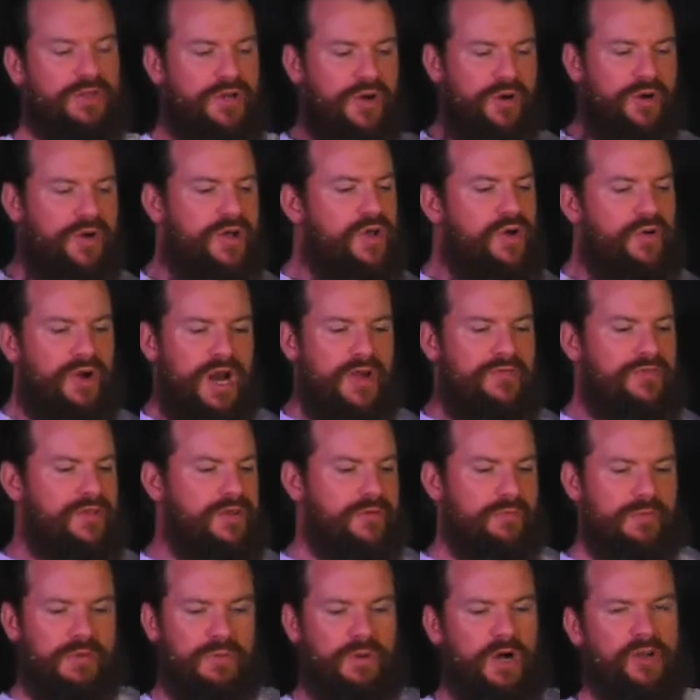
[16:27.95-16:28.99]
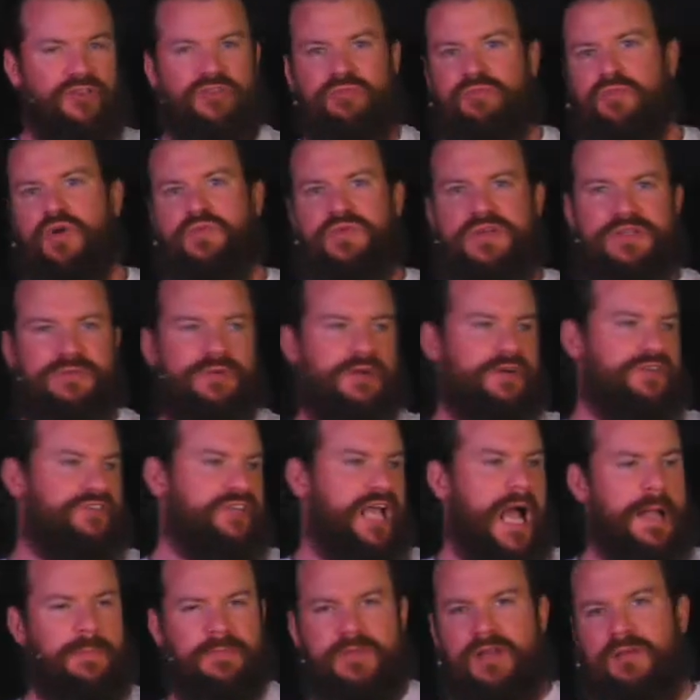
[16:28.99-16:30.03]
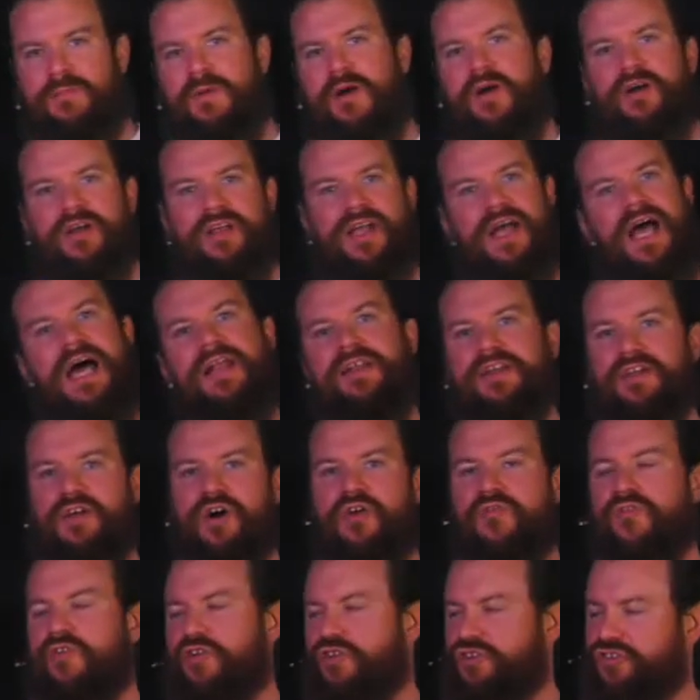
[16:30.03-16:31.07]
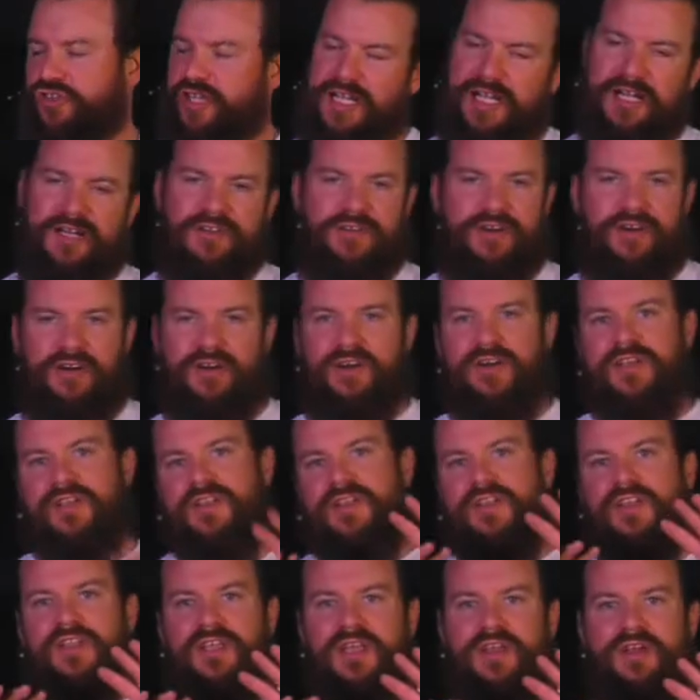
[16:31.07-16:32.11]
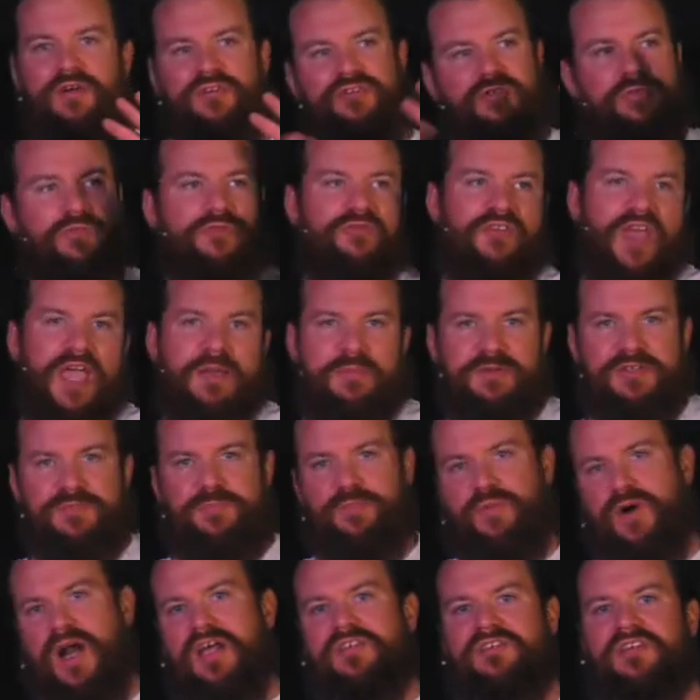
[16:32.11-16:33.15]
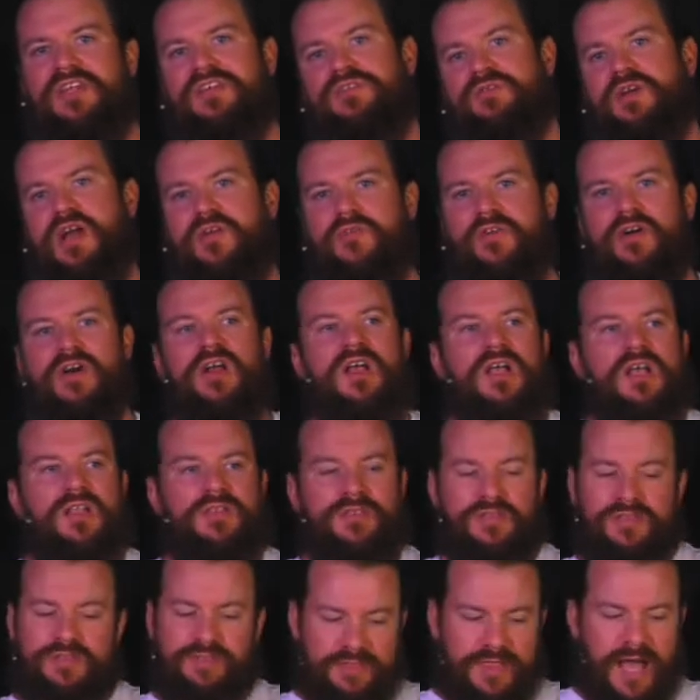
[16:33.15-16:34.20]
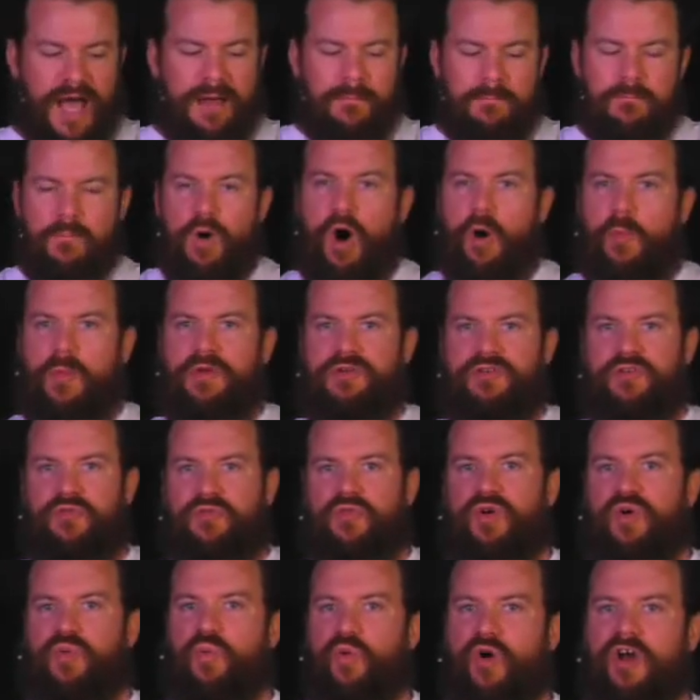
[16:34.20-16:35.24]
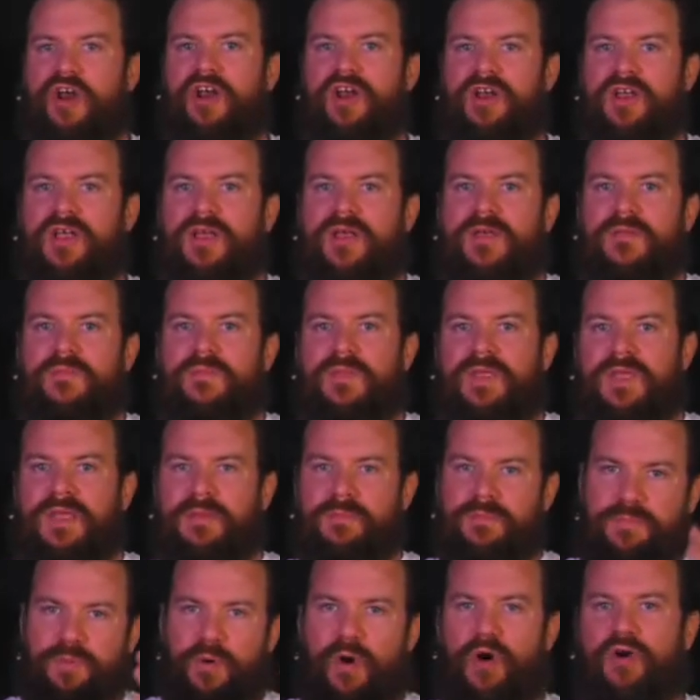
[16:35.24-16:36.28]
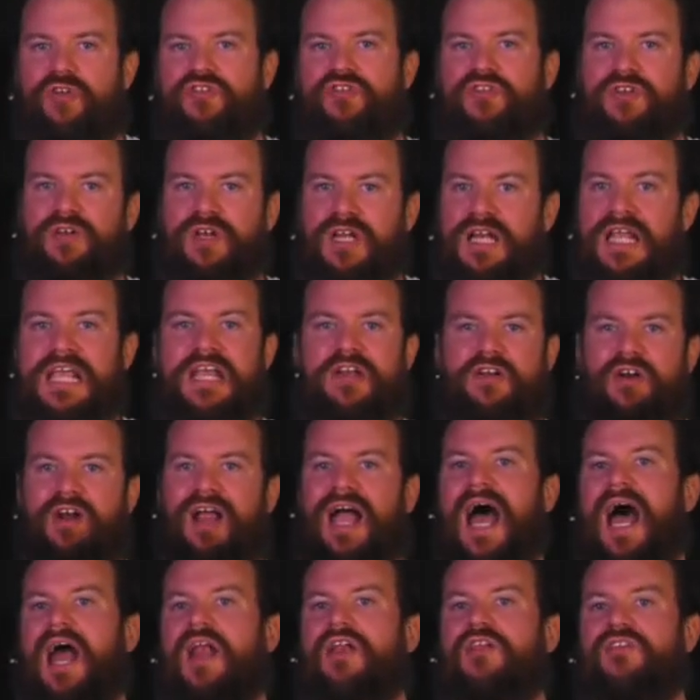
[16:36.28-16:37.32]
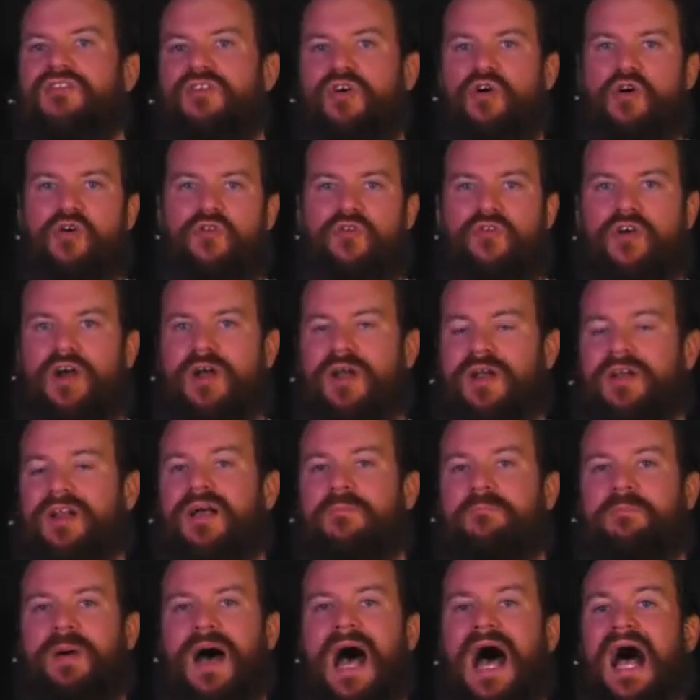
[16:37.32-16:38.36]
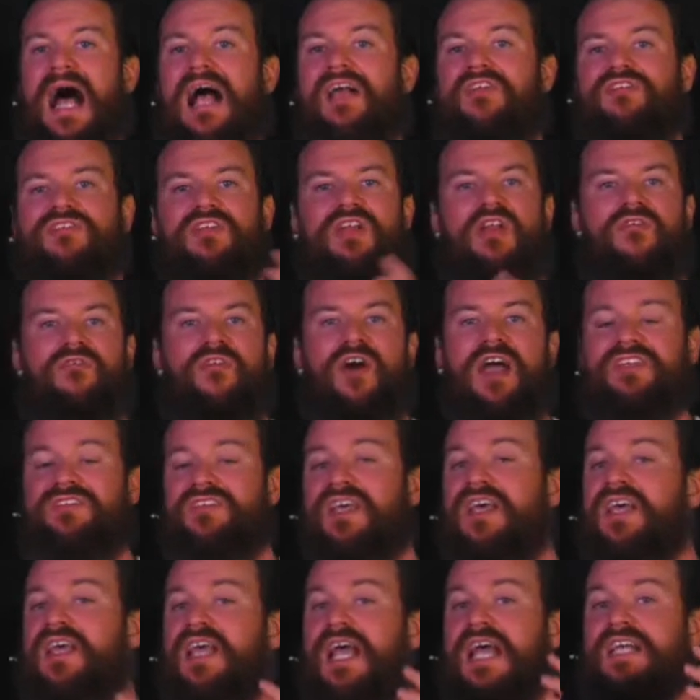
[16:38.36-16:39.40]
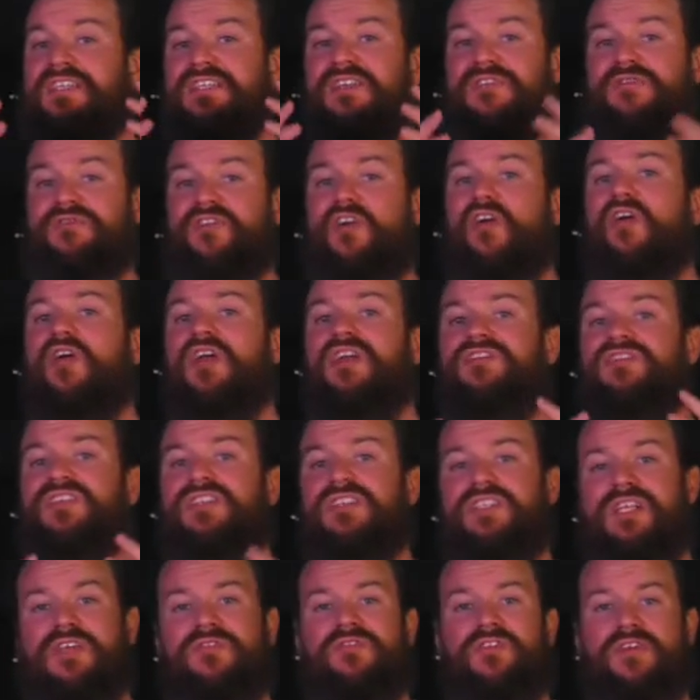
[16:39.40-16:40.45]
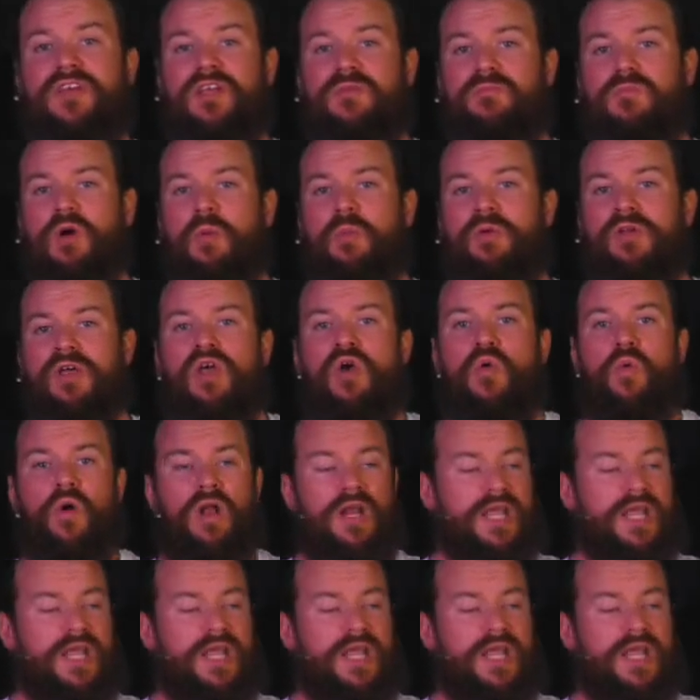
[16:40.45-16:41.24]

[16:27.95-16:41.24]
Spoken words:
because we know whenever we watch movies, whether it's Captain America handing over a shield or, you know, some famous president or whatever, that moment of where one person, leader, hands over and pass on advice is a very significant moment.